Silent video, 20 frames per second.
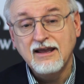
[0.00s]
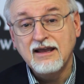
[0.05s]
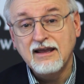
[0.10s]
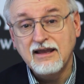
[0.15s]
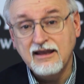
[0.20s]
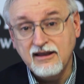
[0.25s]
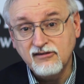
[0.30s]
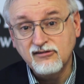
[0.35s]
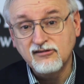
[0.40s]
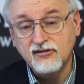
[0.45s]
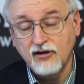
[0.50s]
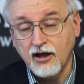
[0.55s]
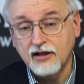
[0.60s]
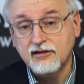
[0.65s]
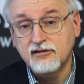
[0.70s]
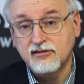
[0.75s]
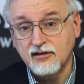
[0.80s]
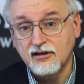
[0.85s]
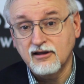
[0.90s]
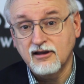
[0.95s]
he's
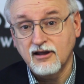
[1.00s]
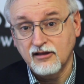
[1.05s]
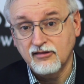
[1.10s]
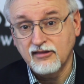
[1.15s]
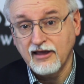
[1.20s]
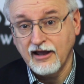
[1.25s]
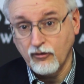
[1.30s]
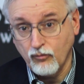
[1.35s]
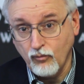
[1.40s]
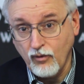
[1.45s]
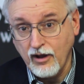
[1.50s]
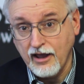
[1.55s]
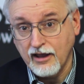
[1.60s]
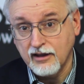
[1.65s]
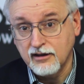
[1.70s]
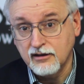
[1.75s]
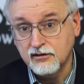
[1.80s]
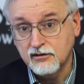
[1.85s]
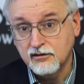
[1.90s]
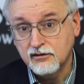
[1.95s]
not thinking that
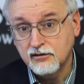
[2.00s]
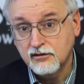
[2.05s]
way.